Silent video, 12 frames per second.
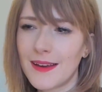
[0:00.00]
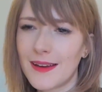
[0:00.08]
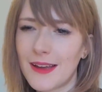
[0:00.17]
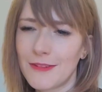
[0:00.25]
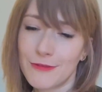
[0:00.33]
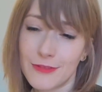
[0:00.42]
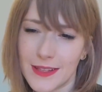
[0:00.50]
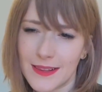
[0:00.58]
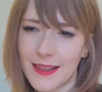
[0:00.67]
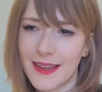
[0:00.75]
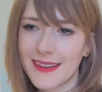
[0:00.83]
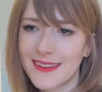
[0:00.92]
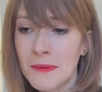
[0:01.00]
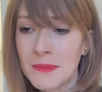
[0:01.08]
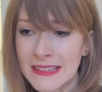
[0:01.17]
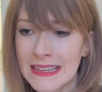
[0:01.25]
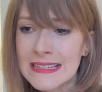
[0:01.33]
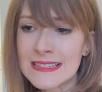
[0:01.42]
I feel like.
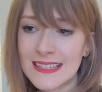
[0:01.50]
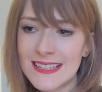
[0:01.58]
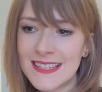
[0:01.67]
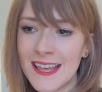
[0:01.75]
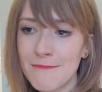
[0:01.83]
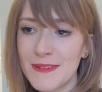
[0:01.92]
But yes, these have